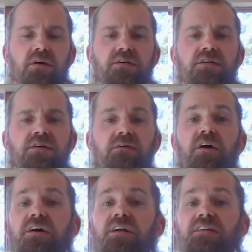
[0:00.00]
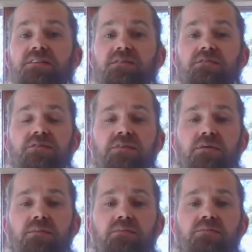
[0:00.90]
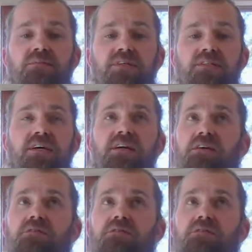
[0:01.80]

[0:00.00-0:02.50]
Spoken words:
So you really need to do some sitting.